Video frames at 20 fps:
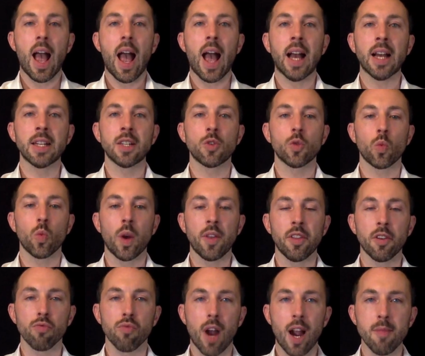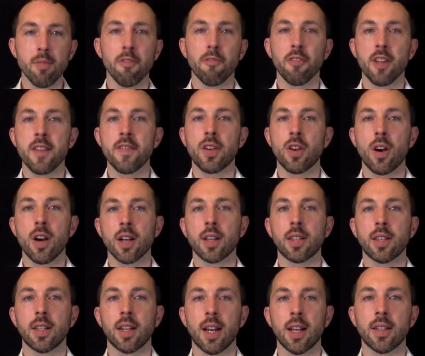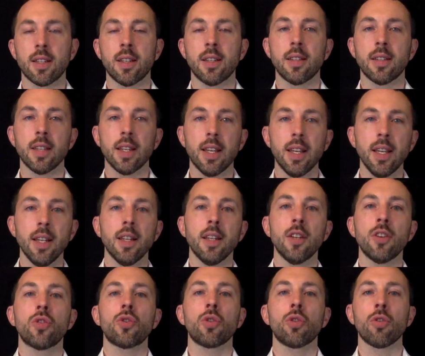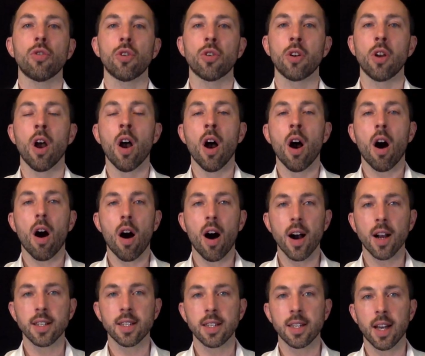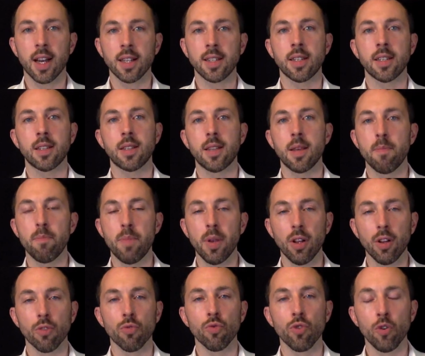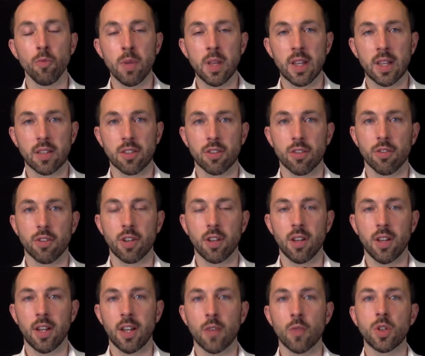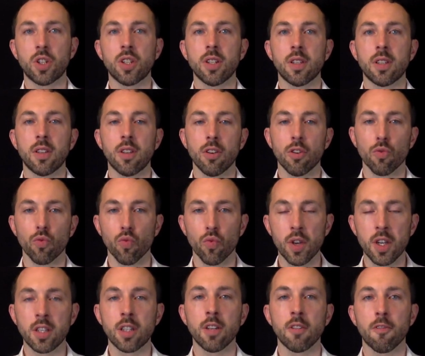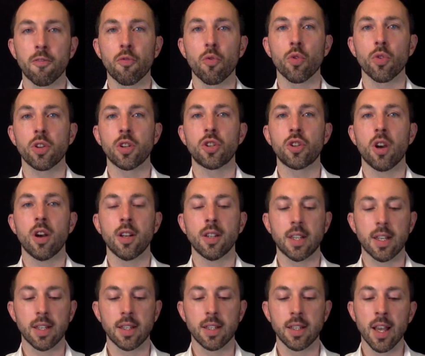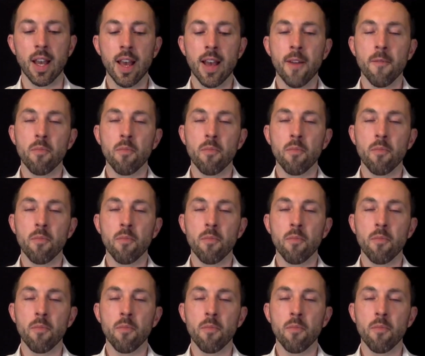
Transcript: And when the riboflavin oxidizes, it in turn oxidizes the bilirubin that's circulating, which is the reason for the jaundice.